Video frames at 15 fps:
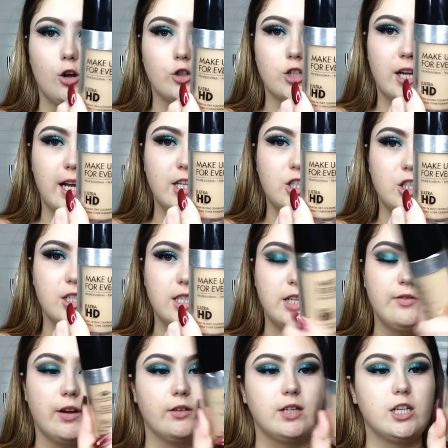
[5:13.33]
Ultra
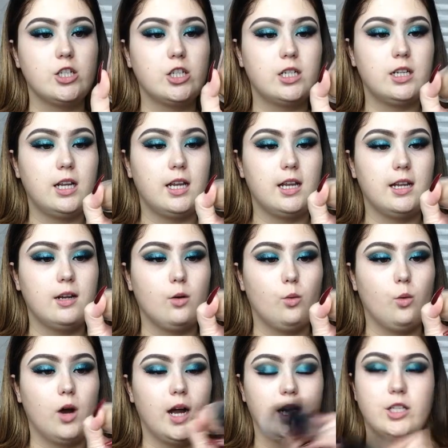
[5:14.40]
HD Foundation in
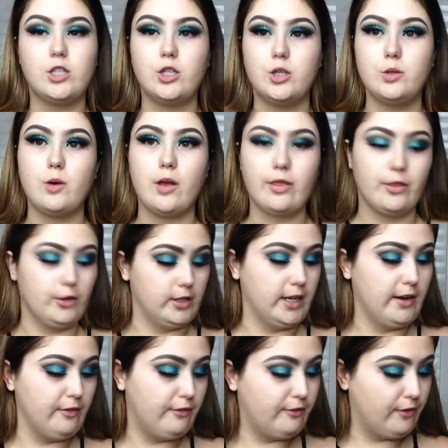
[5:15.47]

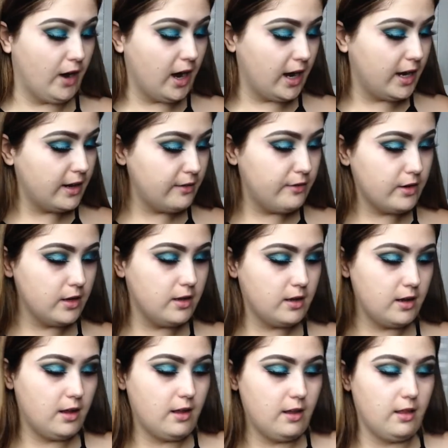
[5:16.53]
Y235.
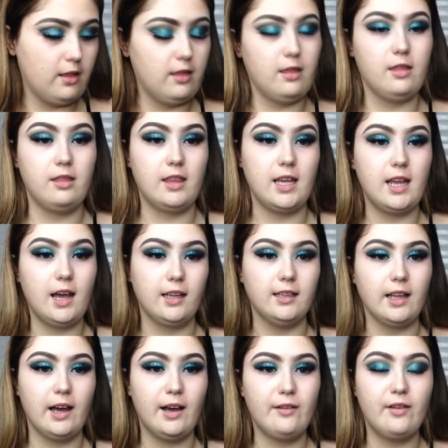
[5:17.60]
The
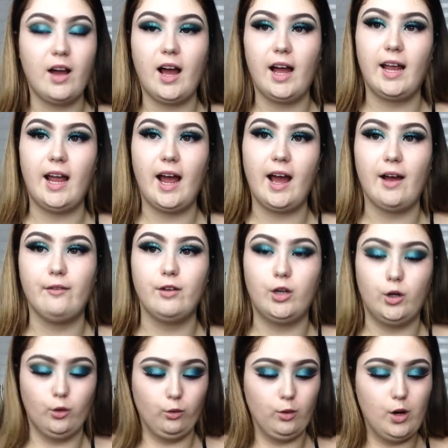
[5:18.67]
love I have
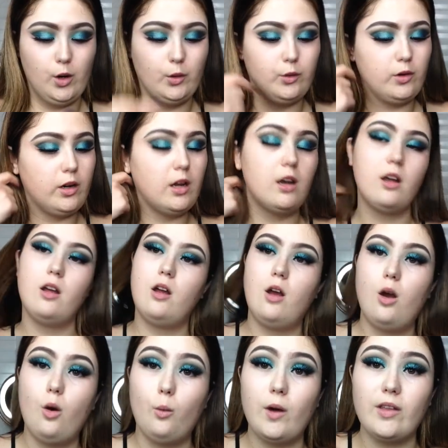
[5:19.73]
grown
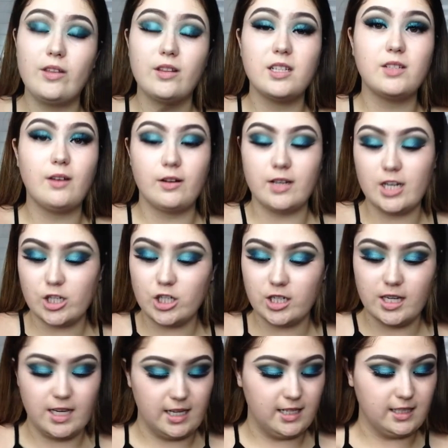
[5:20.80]
with this
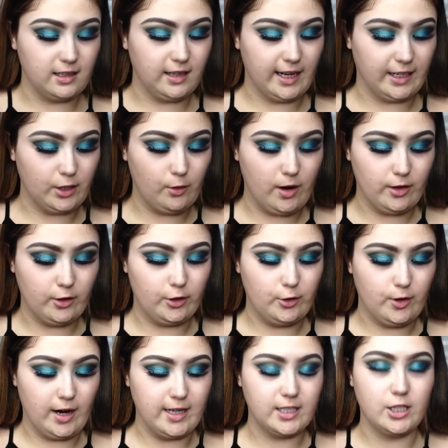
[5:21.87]
foundation is like no other. You
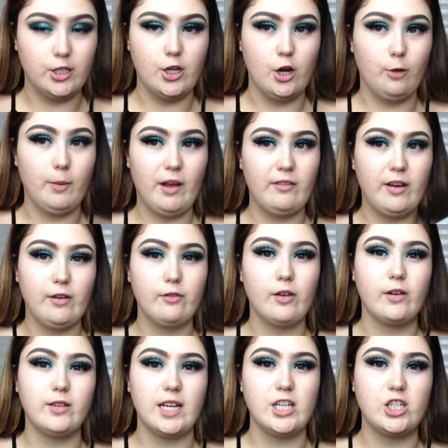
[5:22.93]
guys know my favorite
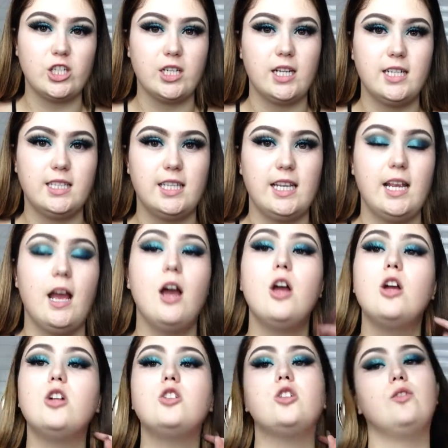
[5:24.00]
foundation is the
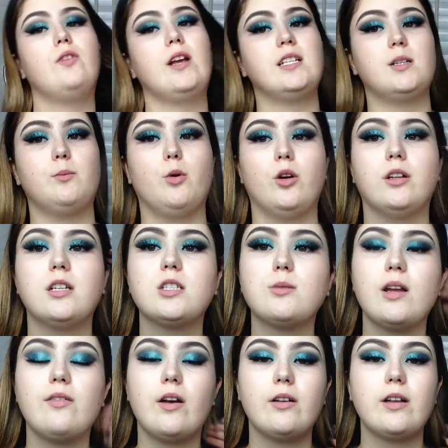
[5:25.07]
Too Faced Born This
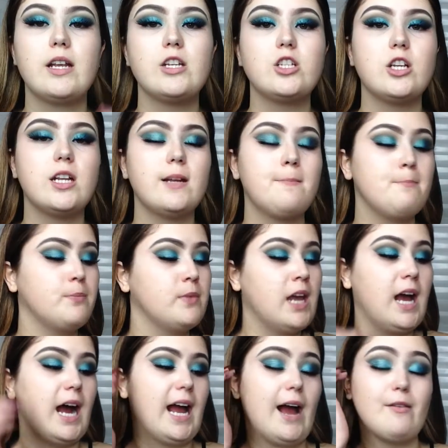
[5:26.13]
Way foundation.
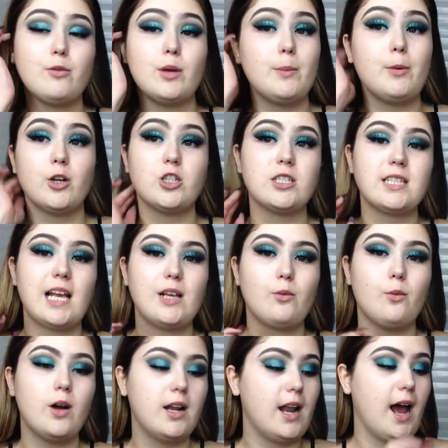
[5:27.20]
I haven't repurchased that
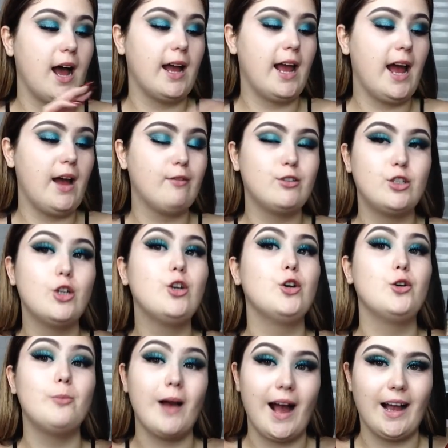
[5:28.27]
one. I have
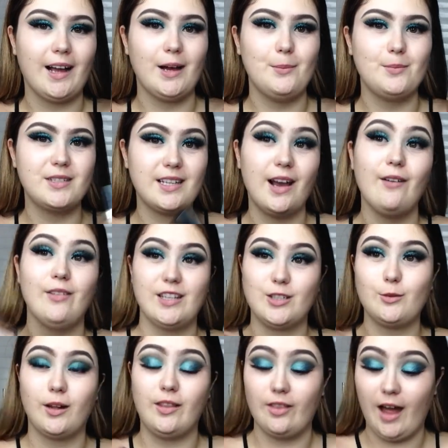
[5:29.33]
2 backups of this
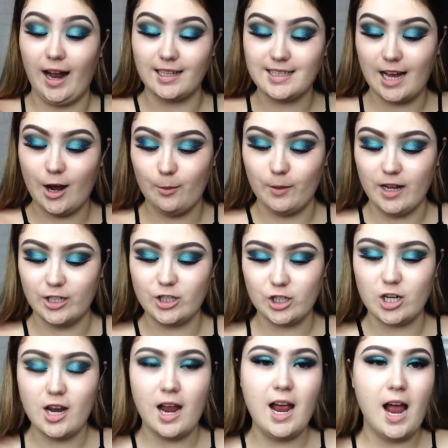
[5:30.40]
one. That's how
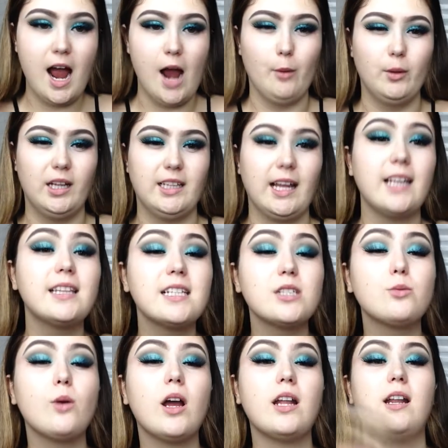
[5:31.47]
much I really like this
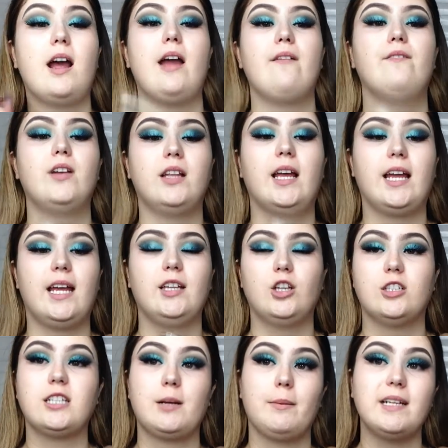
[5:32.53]
one. I feel like it
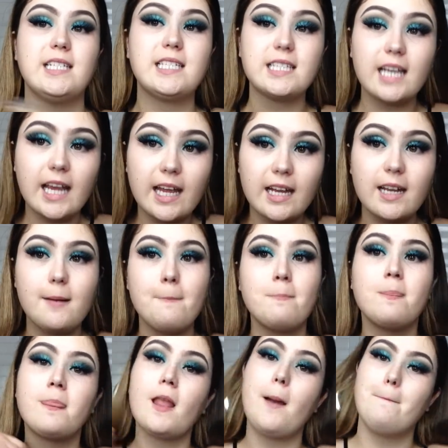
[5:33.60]
looks like my skin,
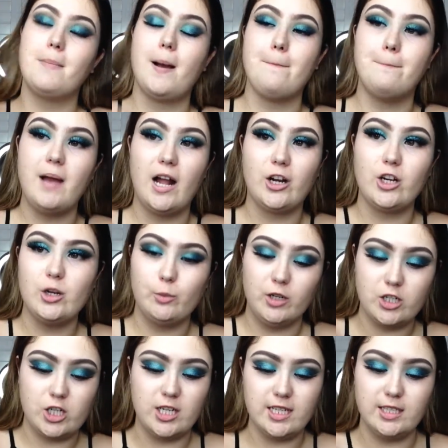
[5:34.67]
but better,
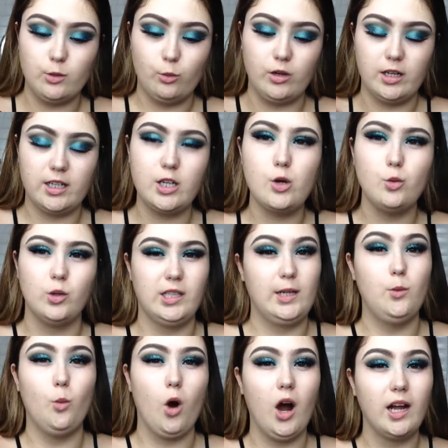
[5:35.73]
which is what you really
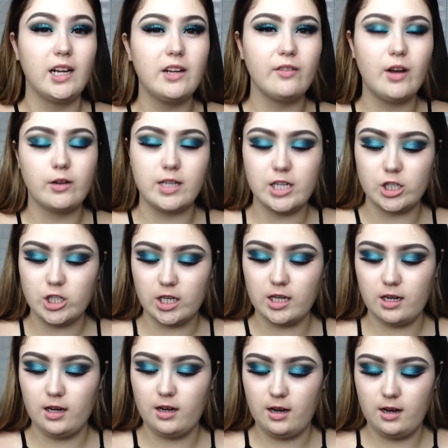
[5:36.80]
want in a foundation.